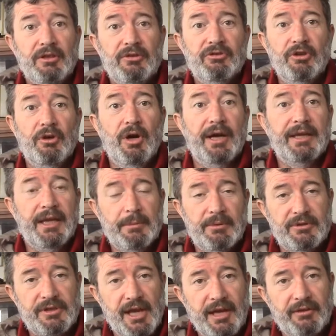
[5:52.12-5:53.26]
So I came to
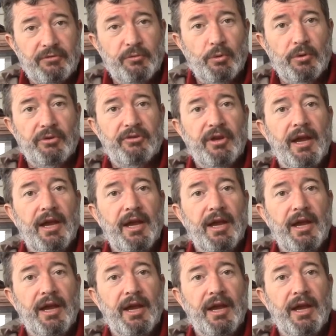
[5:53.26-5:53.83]
task force,